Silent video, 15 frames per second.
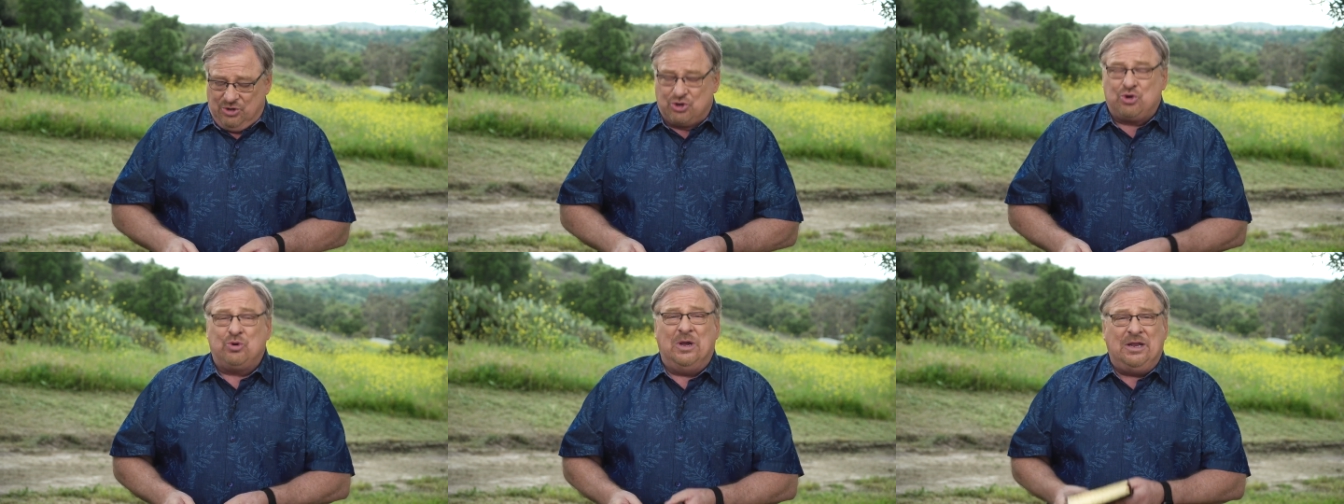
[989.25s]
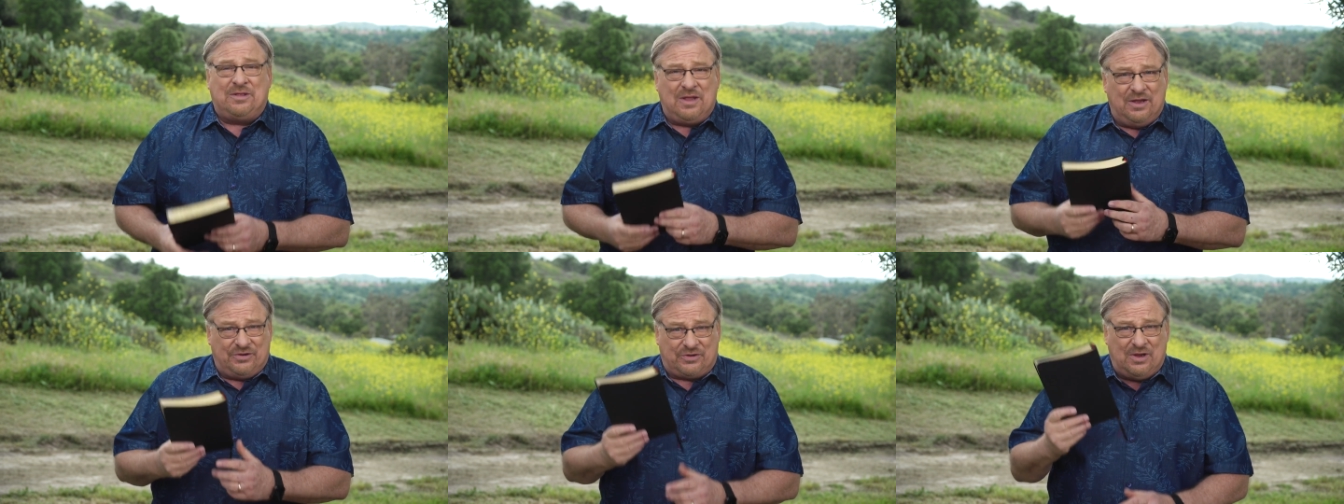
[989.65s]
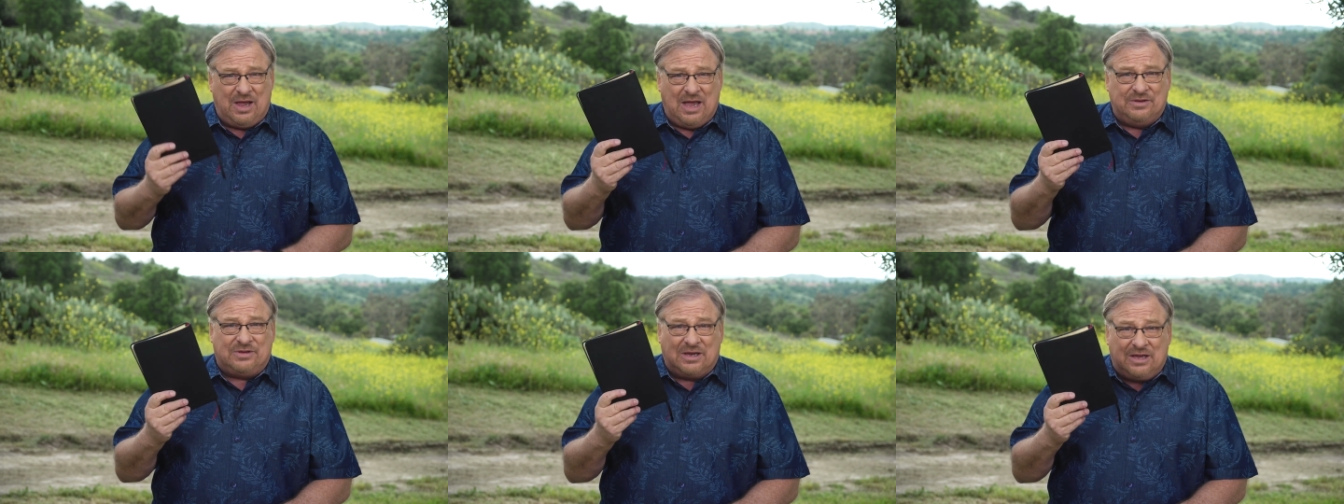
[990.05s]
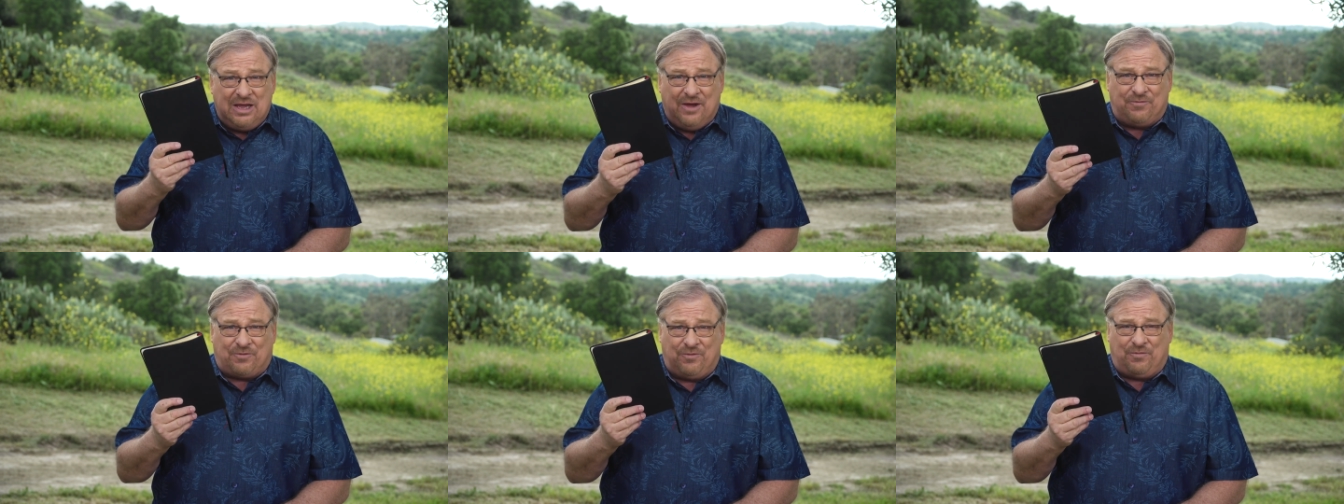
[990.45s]
treat this as a
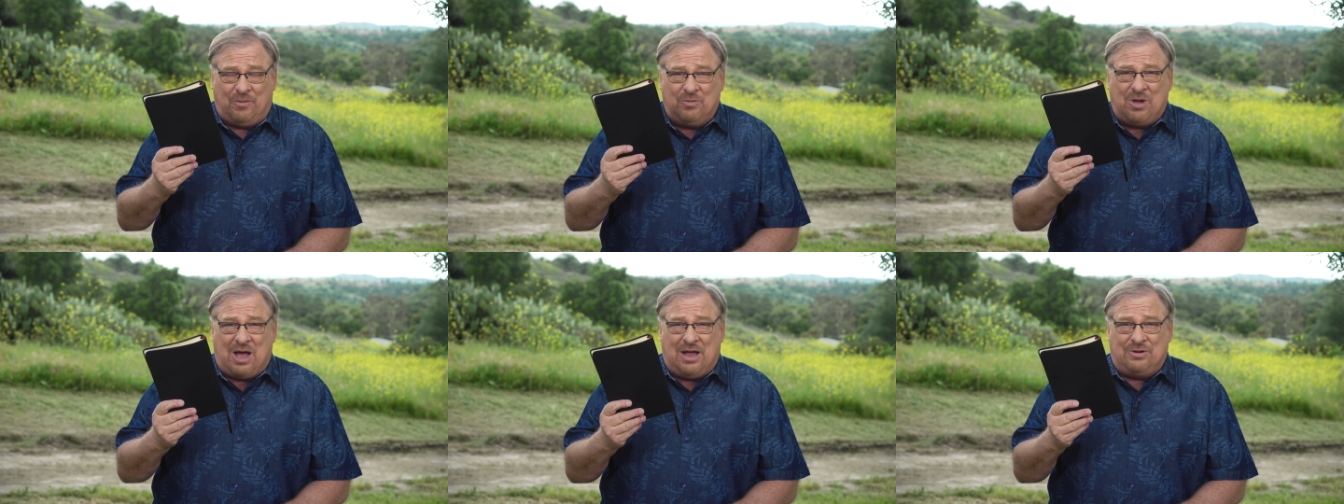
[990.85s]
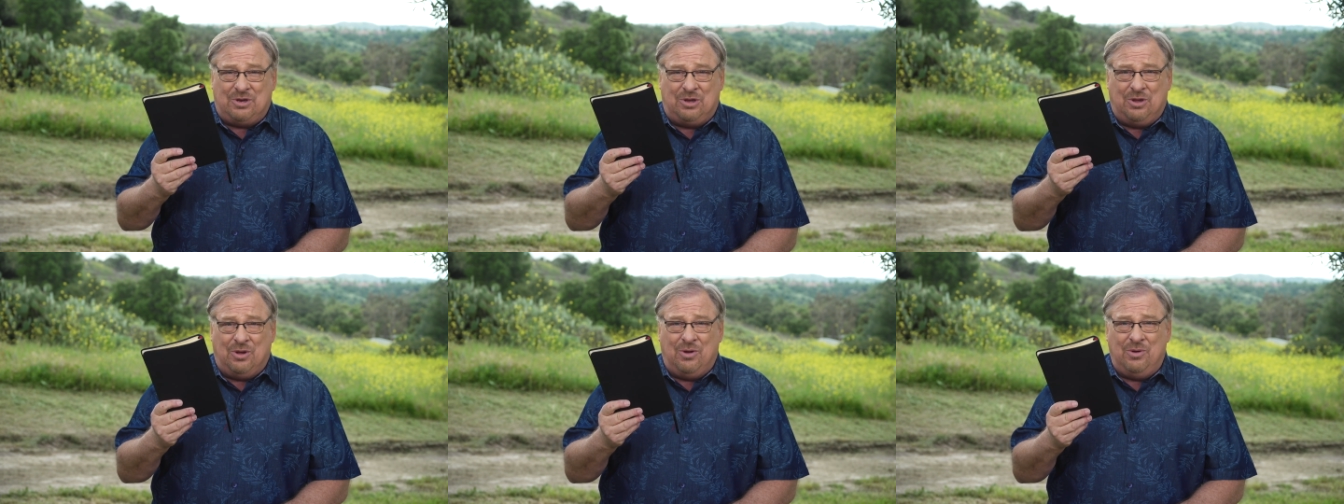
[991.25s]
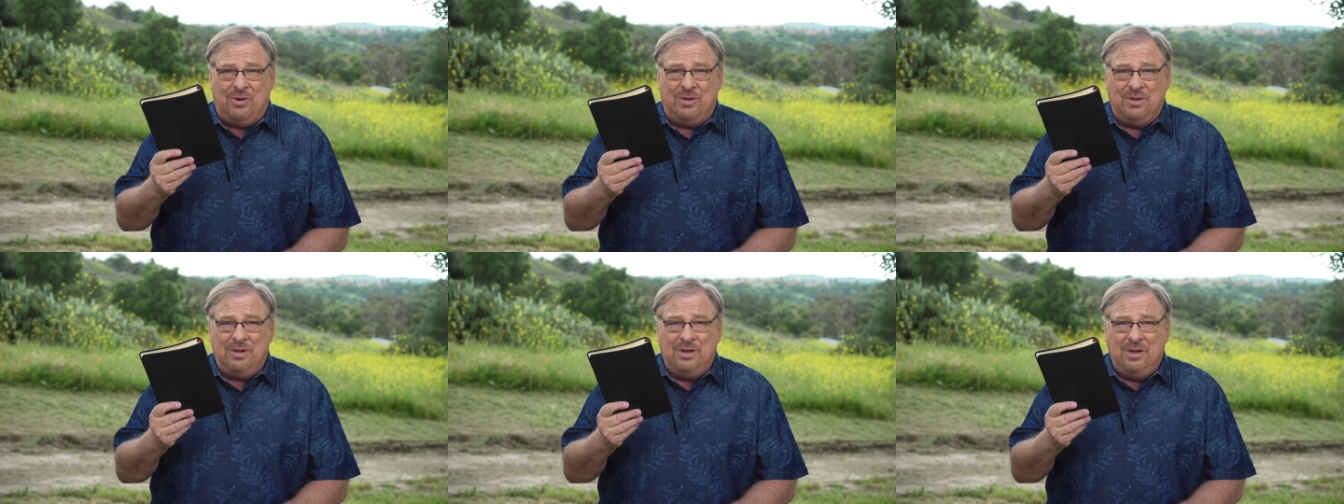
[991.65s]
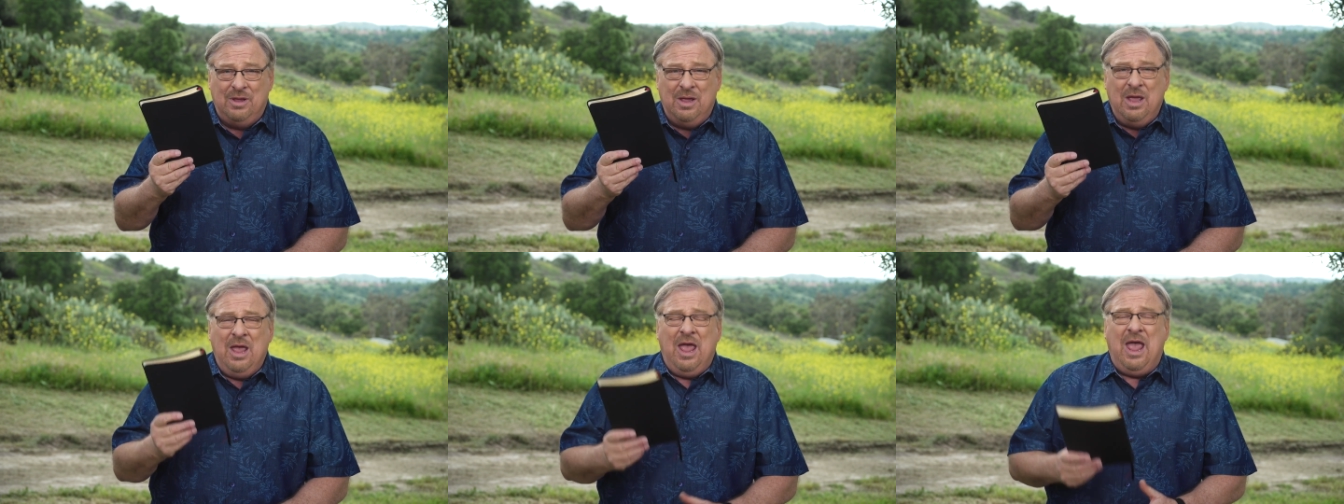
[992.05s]
gift from God to you,
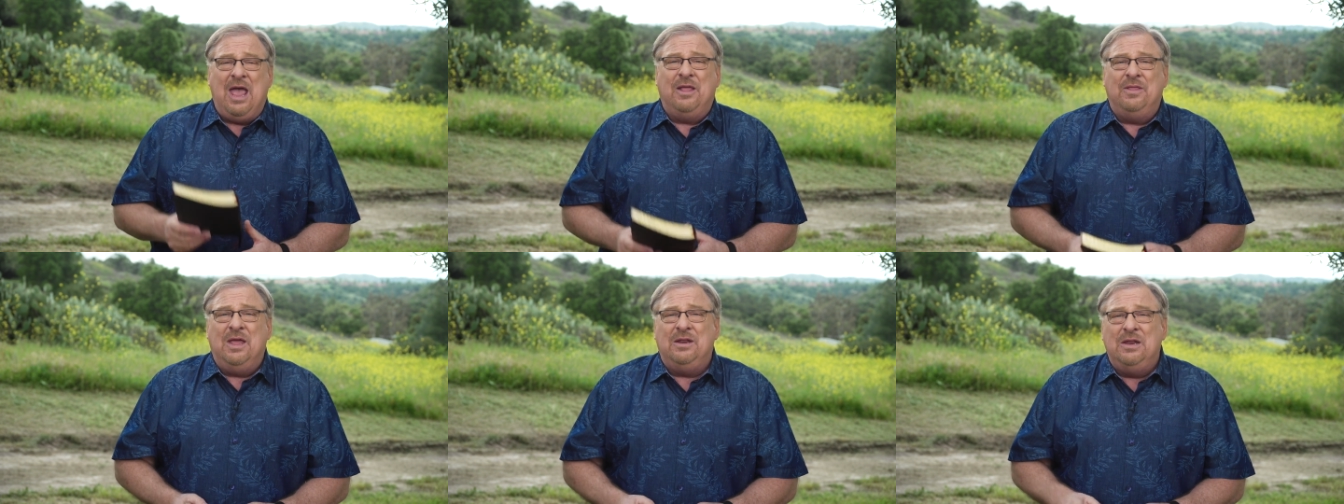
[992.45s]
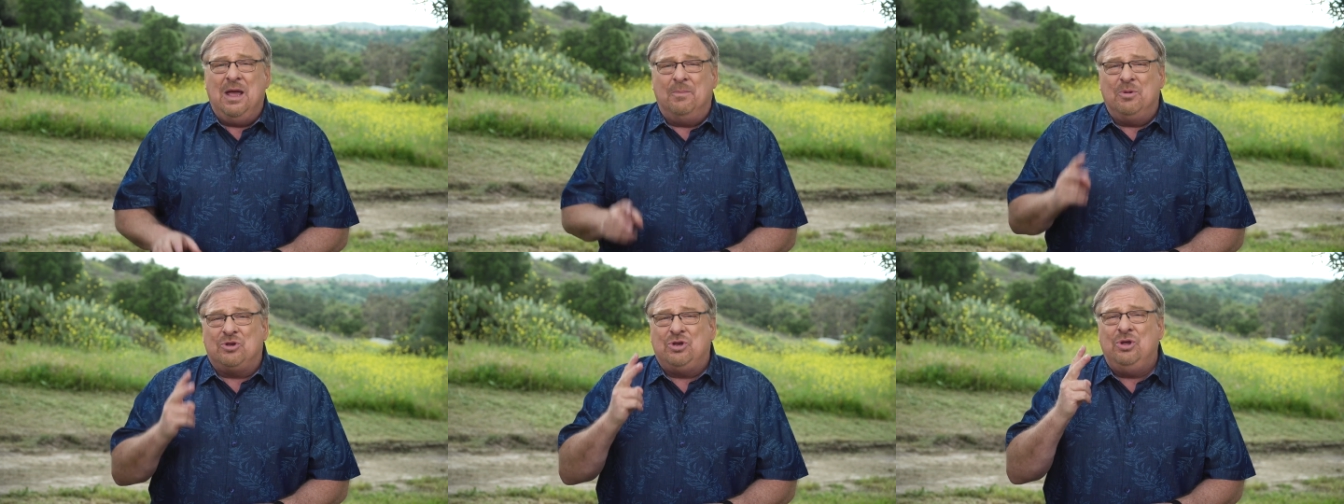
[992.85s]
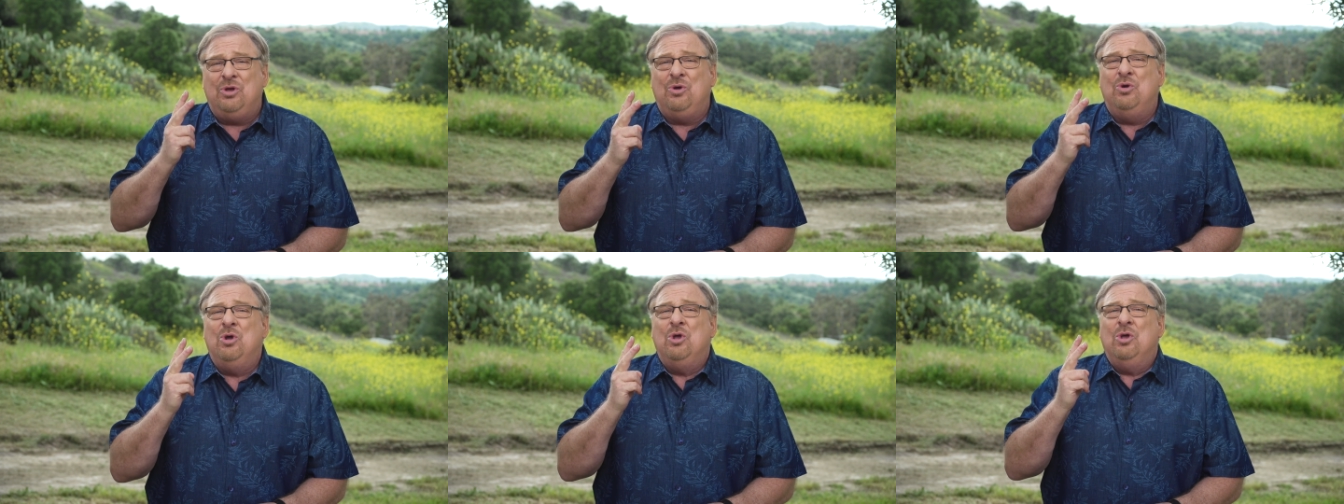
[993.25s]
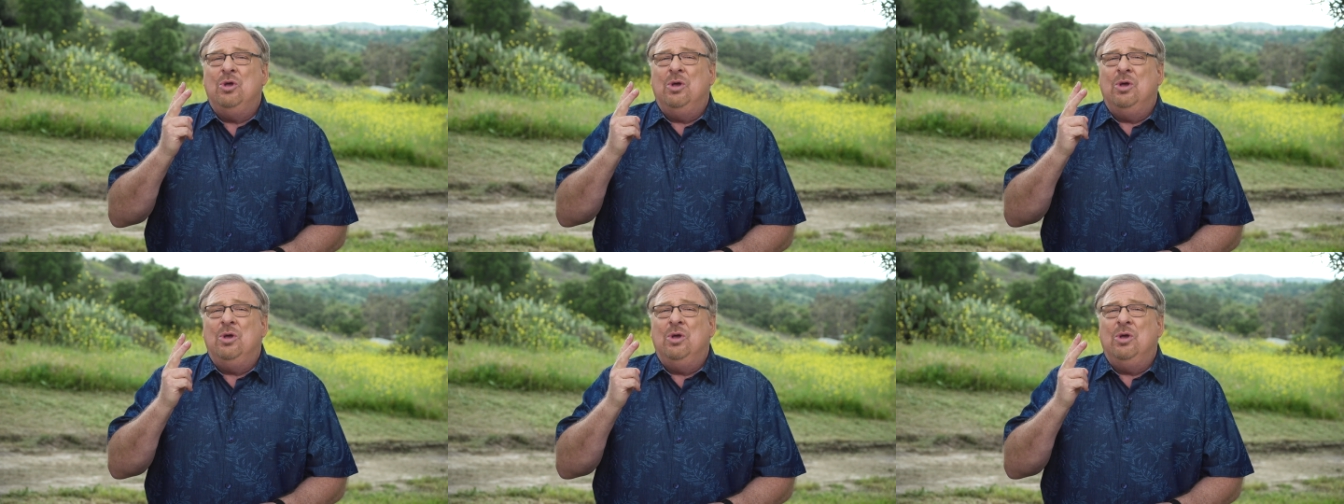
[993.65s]
and then number two,